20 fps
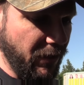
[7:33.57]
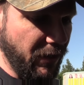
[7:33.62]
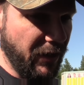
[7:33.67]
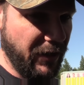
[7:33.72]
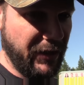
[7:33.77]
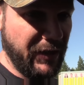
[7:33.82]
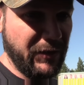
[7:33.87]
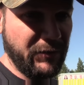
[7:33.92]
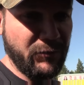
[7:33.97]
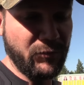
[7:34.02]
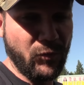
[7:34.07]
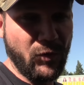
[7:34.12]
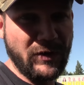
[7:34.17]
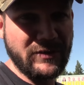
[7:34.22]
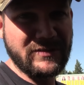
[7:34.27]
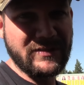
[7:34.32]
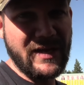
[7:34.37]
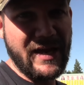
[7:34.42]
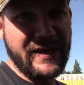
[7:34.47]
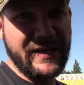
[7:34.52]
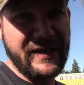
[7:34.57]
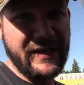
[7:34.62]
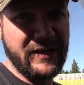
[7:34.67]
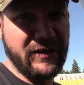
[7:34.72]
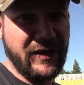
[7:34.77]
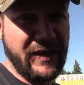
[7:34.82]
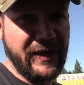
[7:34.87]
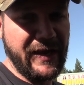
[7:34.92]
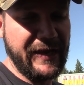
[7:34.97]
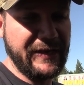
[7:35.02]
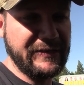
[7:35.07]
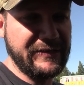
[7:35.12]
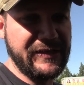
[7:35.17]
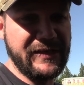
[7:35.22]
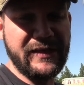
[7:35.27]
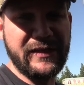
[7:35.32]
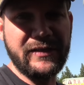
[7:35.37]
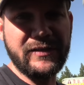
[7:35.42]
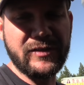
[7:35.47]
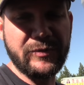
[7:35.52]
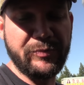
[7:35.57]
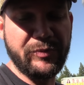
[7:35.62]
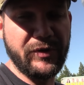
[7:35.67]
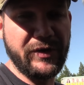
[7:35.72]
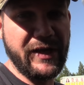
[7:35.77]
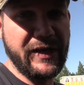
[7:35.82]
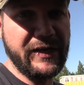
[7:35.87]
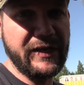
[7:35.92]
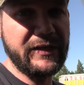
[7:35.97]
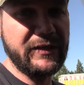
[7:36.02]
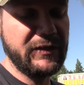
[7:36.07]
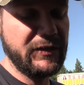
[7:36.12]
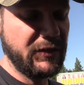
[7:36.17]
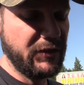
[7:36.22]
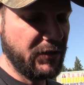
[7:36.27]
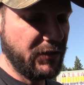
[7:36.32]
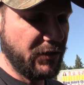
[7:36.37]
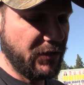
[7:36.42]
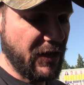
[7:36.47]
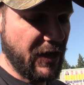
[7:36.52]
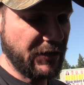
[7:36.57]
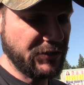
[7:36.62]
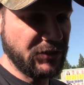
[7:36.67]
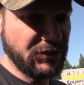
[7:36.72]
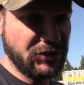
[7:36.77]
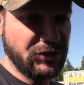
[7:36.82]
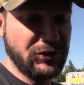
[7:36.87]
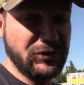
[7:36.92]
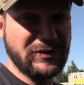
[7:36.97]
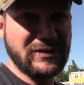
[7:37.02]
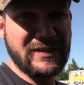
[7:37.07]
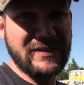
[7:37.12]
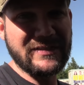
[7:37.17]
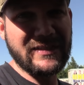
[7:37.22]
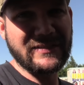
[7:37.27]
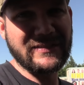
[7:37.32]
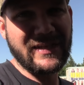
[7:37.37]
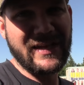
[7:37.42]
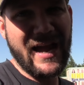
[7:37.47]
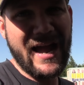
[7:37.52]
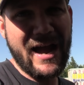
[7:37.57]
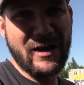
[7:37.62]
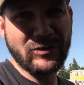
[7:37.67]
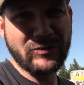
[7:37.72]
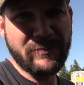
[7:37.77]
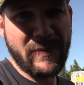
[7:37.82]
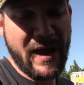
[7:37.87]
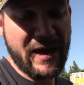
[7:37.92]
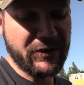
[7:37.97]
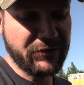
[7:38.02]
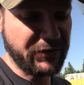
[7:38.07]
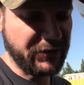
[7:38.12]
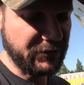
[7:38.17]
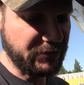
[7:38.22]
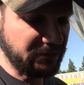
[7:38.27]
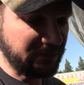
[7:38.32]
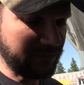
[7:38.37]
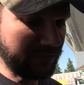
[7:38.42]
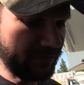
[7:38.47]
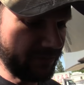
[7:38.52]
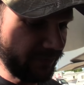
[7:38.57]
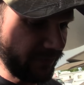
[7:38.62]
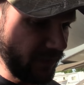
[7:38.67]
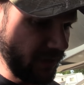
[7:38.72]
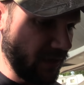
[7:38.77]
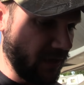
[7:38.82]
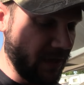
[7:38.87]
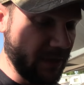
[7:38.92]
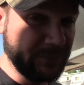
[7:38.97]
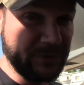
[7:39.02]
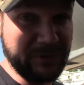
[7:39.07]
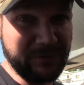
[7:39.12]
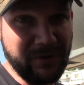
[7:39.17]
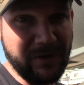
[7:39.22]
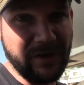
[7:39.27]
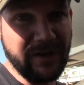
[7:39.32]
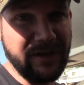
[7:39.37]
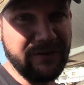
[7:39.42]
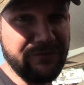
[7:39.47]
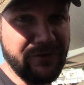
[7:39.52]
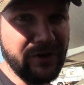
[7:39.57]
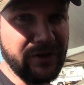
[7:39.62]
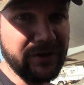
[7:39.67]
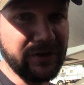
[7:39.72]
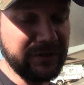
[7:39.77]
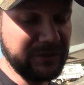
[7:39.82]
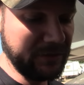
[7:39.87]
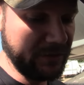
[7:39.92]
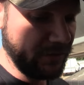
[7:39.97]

and then once I get 8D to put in it, I'll just use these as like a house batteries to, um, to run an inverter.